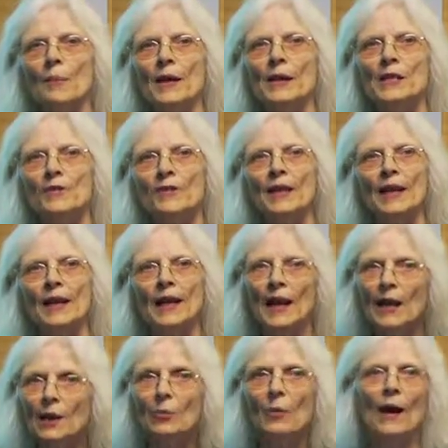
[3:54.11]
intervening
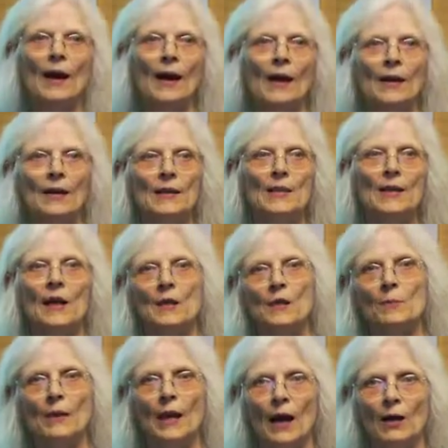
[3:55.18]
anywhere is likely
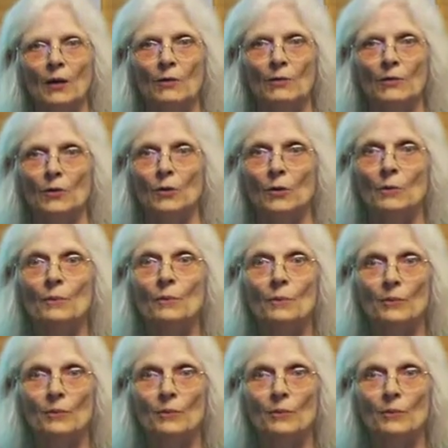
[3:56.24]
to be helpful.